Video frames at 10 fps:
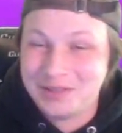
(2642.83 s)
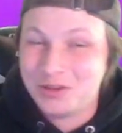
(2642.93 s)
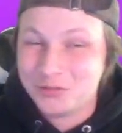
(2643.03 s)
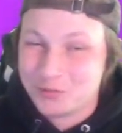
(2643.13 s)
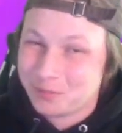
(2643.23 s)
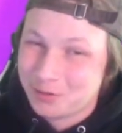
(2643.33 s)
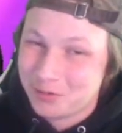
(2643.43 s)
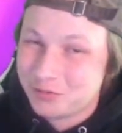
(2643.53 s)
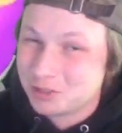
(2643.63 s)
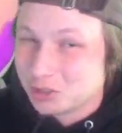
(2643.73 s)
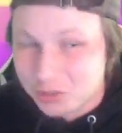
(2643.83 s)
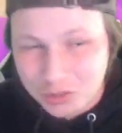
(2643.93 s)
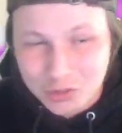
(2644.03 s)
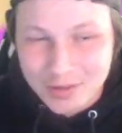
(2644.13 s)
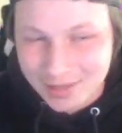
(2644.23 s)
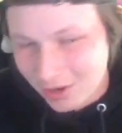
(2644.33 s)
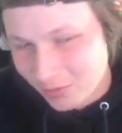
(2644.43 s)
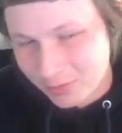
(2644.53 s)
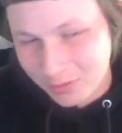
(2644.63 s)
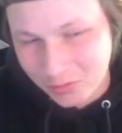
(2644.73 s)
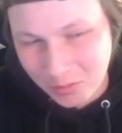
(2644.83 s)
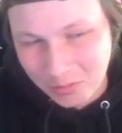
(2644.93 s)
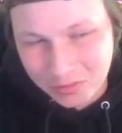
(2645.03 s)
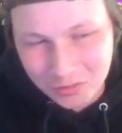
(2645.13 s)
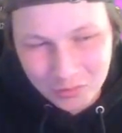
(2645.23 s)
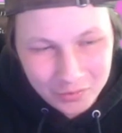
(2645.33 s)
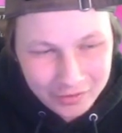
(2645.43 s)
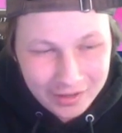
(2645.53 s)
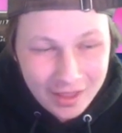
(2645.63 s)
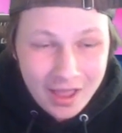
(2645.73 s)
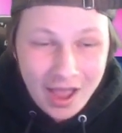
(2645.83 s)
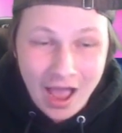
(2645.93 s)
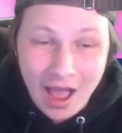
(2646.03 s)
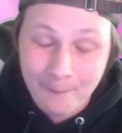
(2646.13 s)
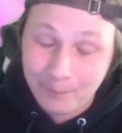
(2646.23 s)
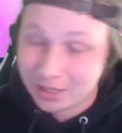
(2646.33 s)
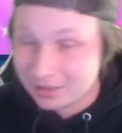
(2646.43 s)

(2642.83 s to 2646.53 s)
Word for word: Goes for a Play Rough. This shouldn't two it KO me though, so I wasn't too worried. Um, but he